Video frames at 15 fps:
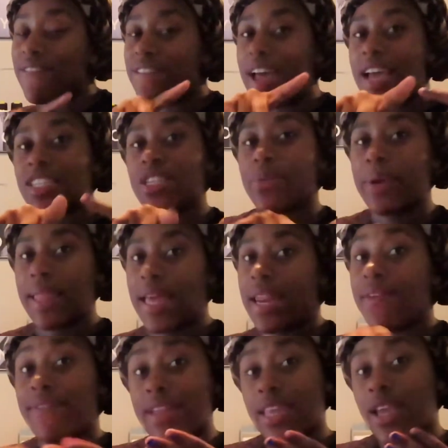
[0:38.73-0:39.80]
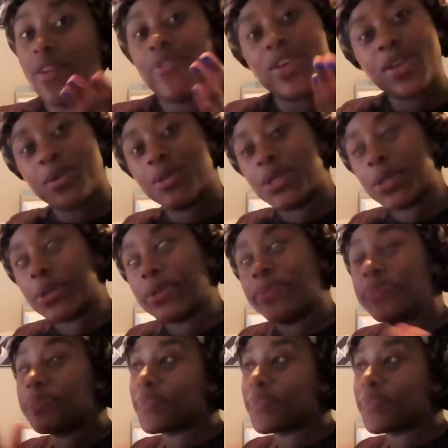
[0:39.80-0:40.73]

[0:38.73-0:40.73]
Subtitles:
fashion related video for YouTube.